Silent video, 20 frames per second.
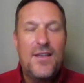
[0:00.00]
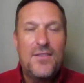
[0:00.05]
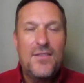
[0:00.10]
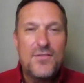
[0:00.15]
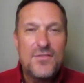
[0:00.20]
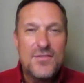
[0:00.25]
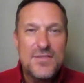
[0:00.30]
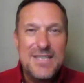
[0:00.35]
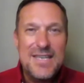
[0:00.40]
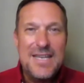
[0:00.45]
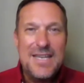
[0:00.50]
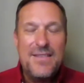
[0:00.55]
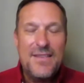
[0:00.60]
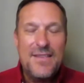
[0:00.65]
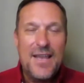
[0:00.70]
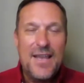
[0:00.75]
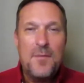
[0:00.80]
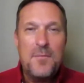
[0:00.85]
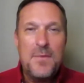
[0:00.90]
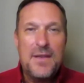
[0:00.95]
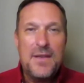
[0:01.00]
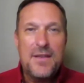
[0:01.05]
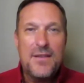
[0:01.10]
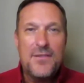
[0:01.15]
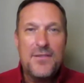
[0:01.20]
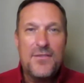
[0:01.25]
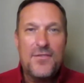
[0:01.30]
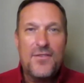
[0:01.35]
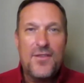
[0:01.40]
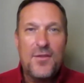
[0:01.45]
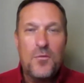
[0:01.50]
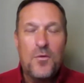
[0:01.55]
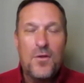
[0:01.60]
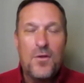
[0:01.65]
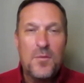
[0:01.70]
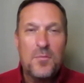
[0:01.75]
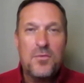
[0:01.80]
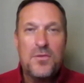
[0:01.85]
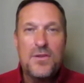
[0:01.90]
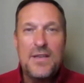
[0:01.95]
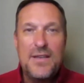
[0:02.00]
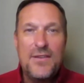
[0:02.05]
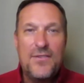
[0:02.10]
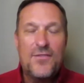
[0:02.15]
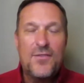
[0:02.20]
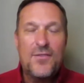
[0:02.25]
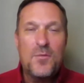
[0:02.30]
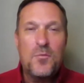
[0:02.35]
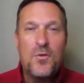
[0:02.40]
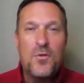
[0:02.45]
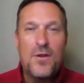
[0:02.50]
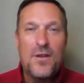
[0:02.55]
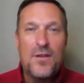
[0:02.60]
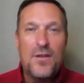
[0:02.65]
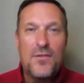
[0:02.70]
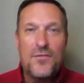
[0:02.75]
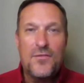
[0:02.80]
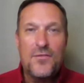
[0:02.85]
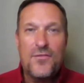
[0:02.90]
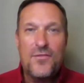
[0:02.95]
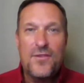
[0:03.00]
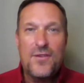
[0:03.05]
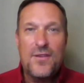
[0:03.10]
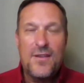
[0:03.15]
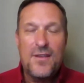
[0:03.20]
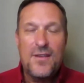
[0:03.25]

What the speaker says: they're saying that because they want to please someone else.